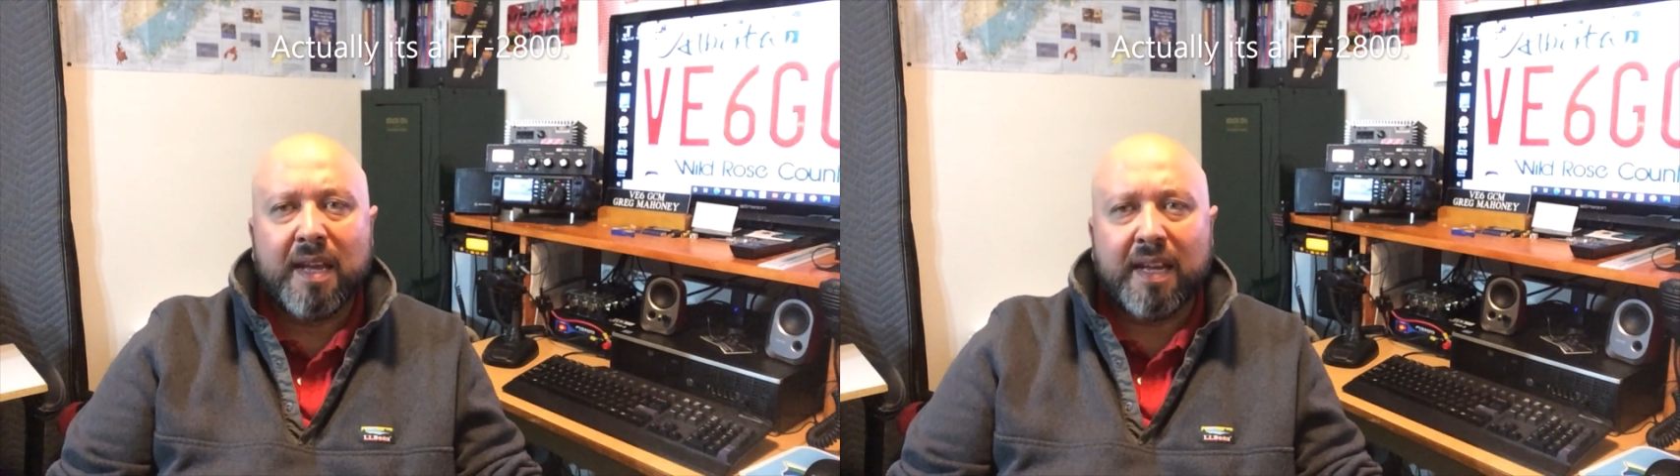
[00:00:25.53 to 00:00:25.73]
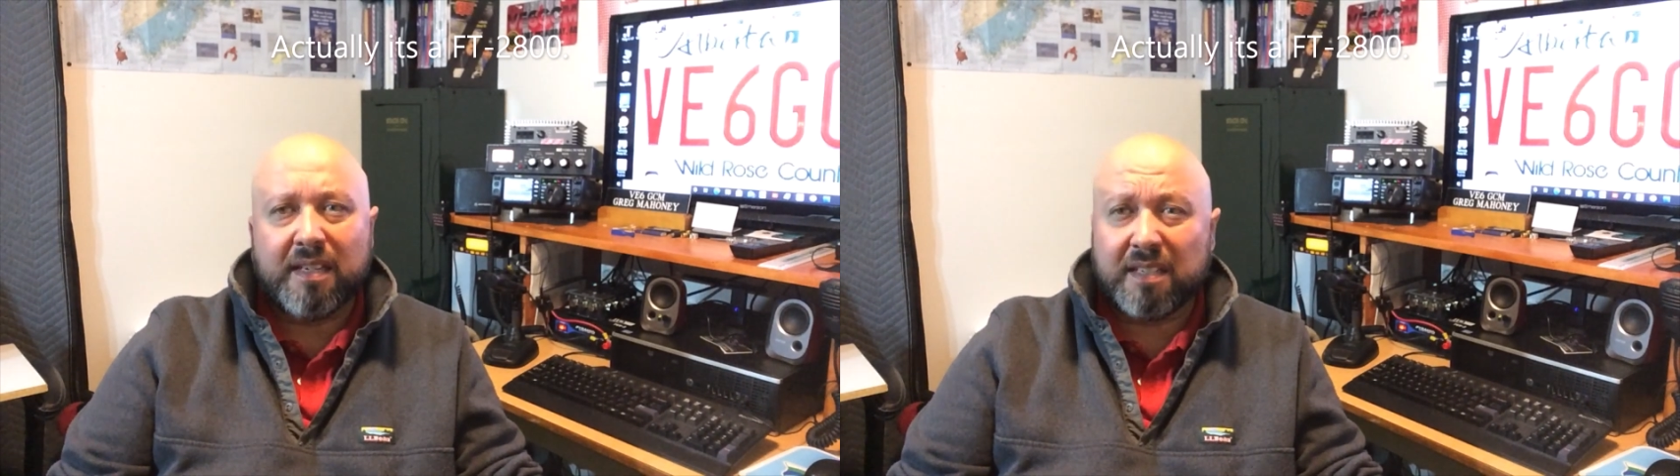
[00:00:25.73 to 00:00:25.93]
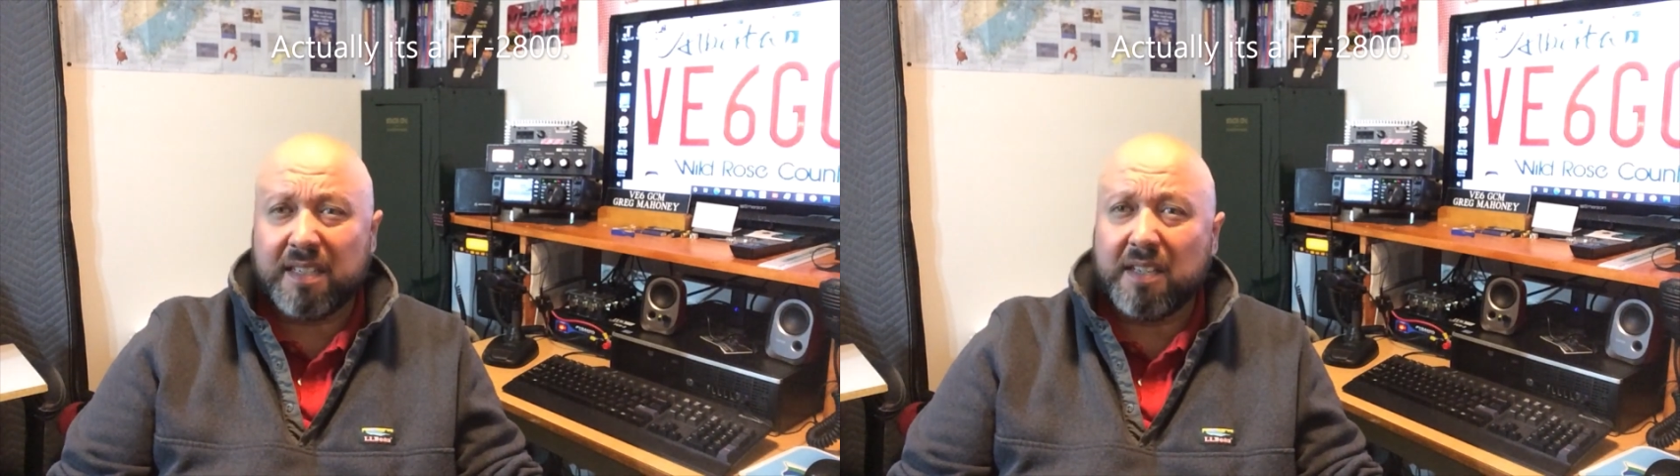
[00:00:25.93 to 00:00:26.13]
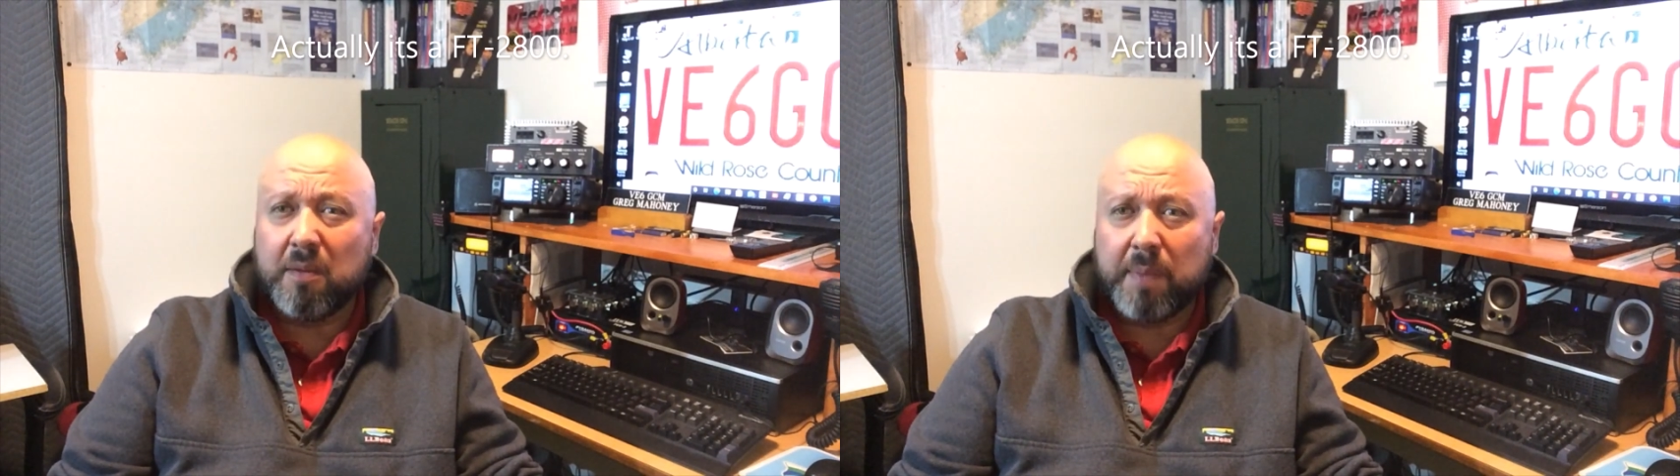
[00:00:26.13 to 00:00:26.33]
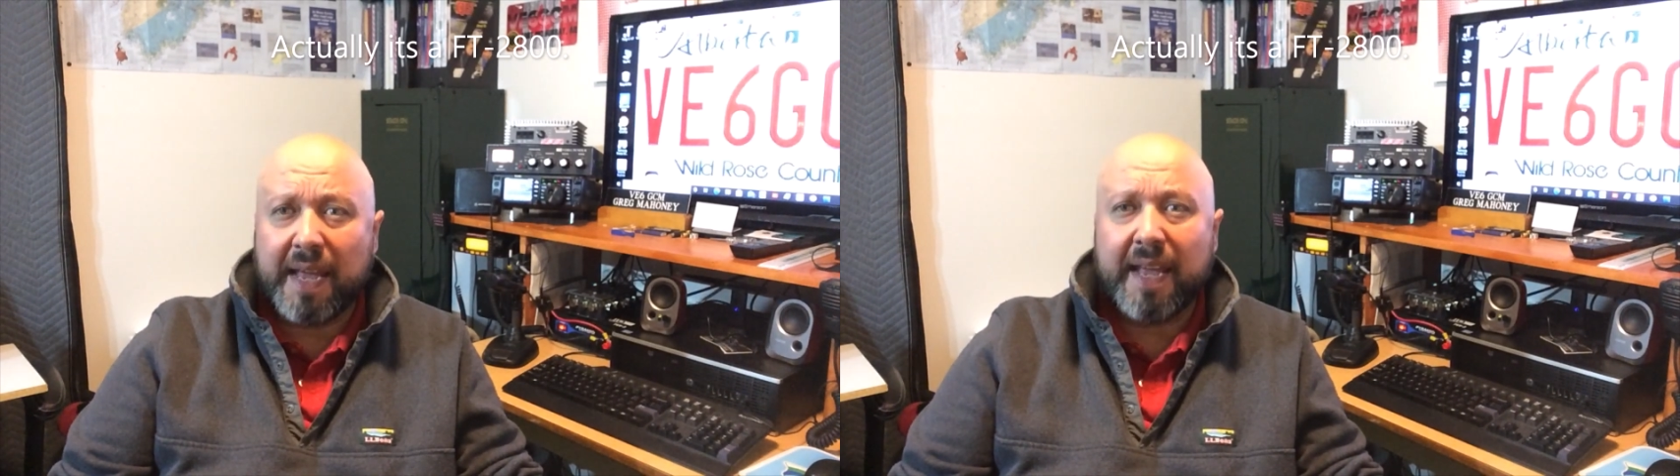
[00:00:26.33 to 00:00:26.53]
It is a
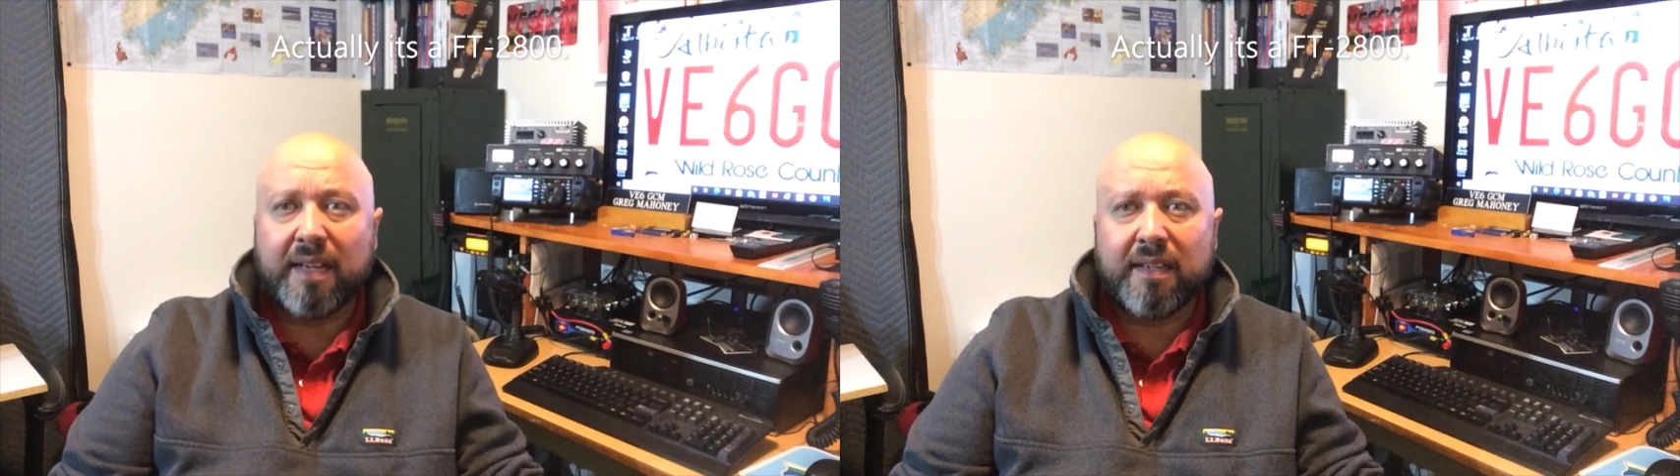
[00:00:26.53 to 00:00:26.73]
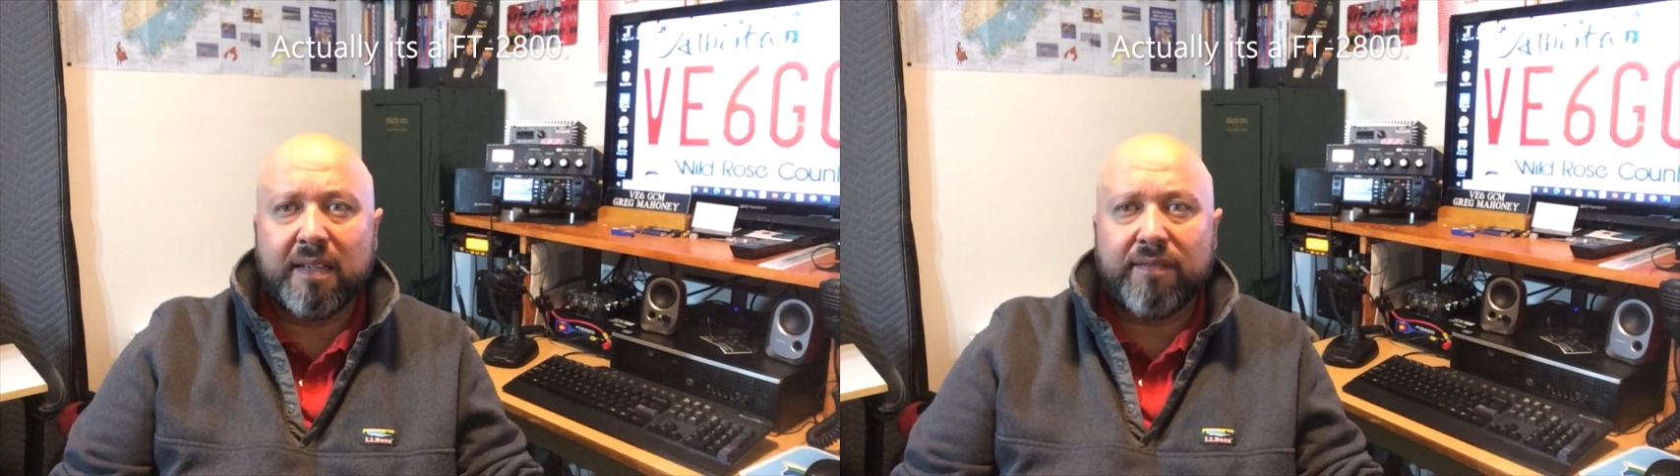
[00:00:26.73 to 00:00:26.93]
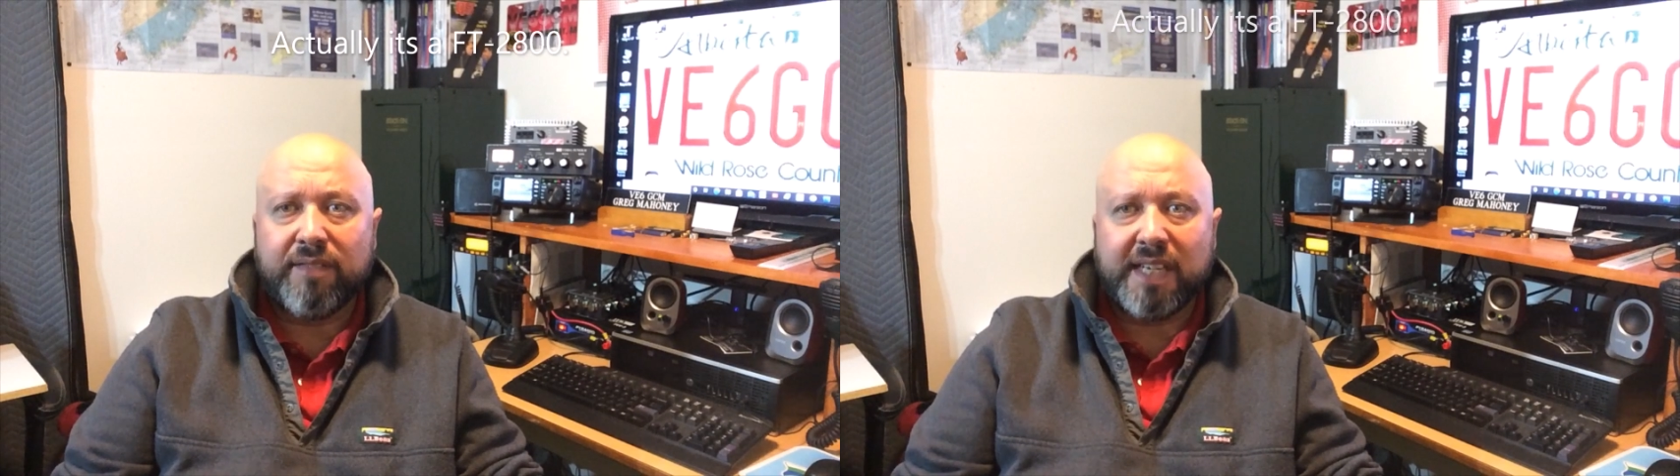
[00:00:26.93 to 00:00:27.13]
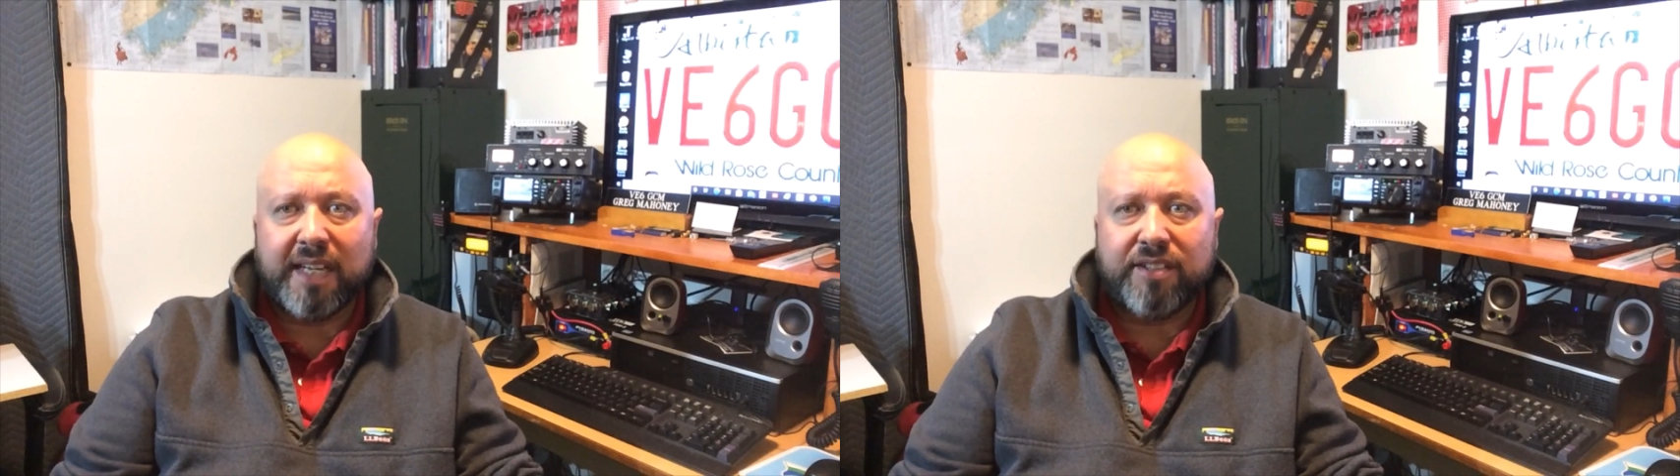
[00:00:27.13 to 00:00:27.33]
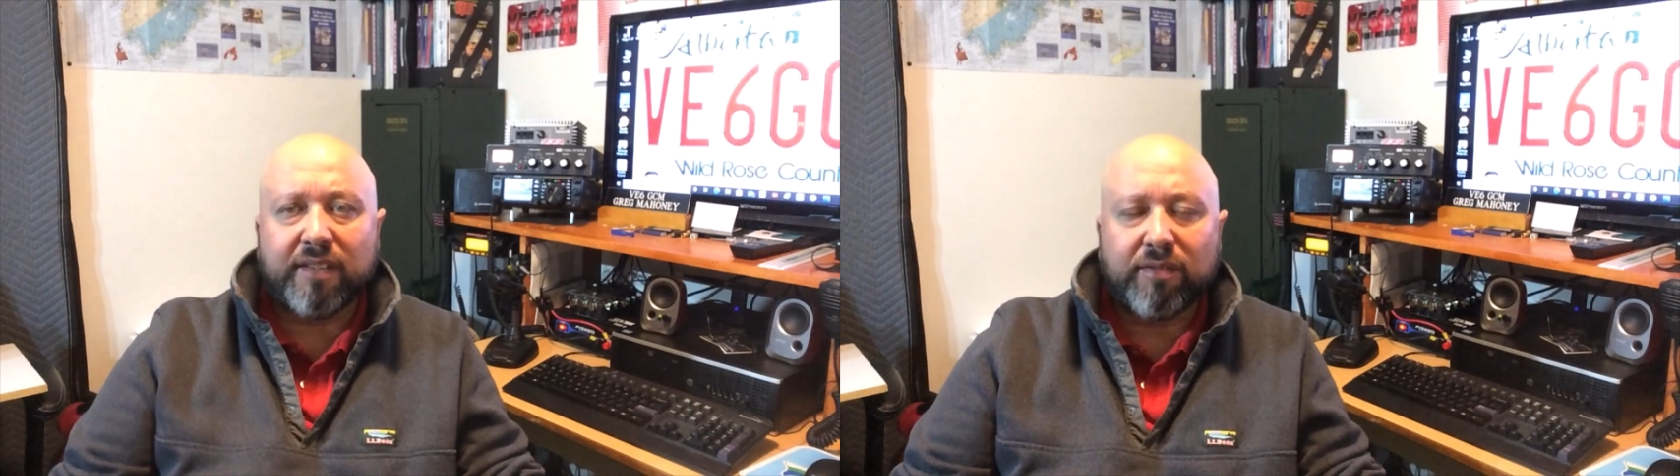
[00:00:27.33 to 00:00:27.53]
single band
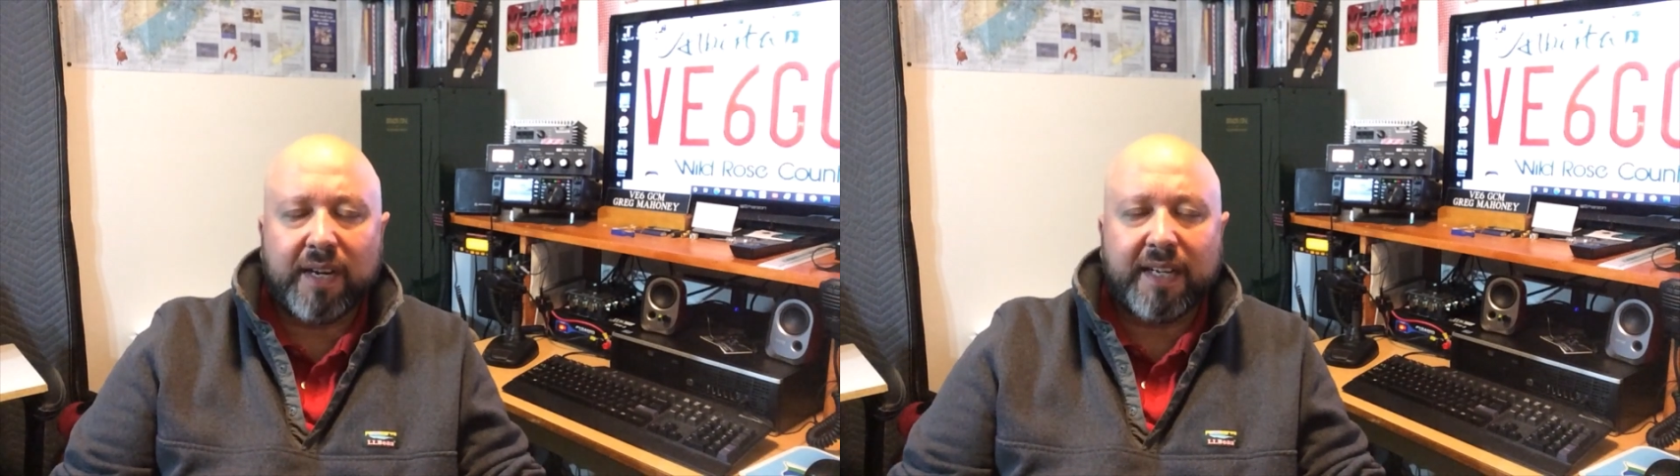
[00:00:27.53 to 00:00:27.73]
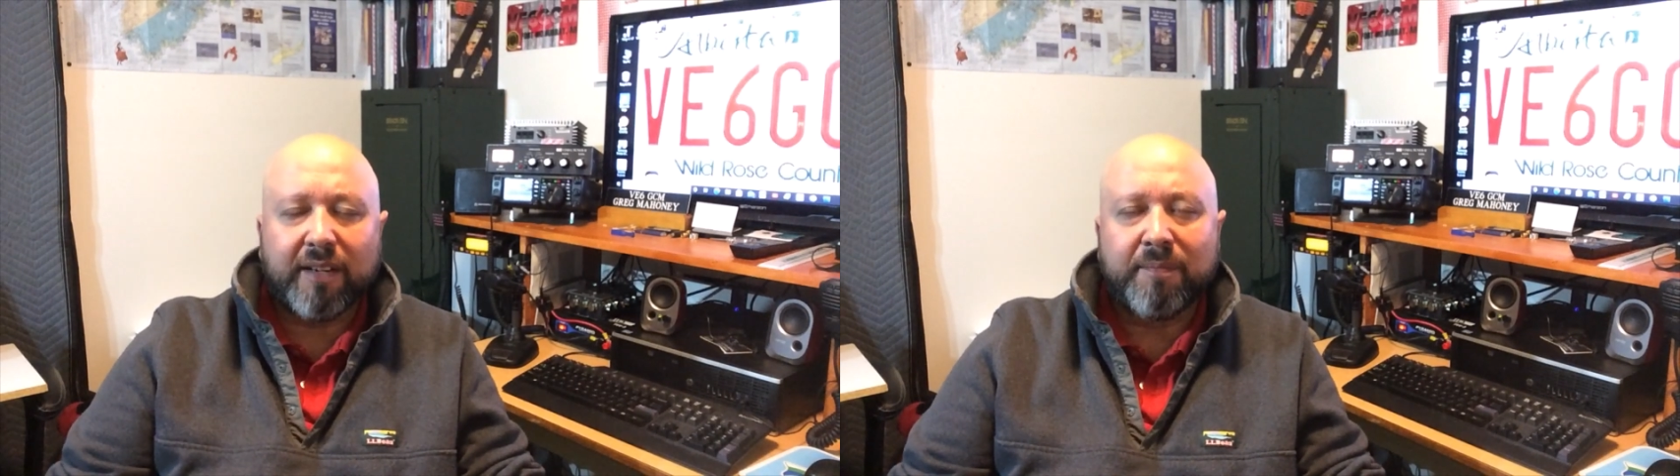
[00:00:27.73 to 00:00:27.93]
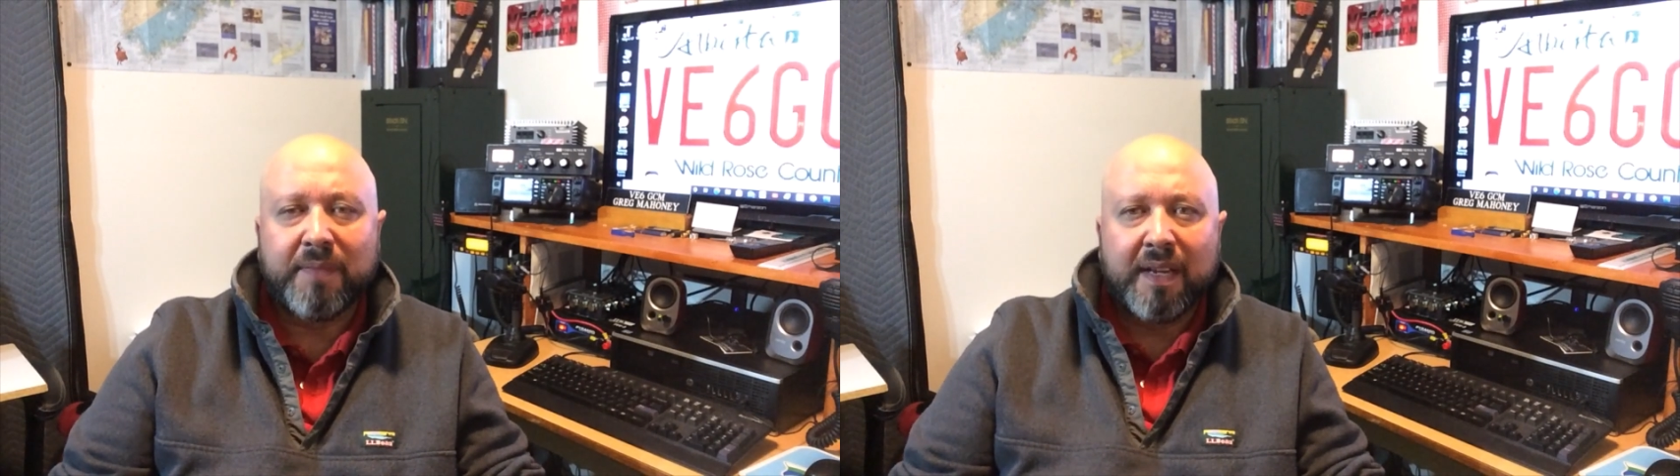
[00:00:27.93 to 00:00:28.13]
VHF radio.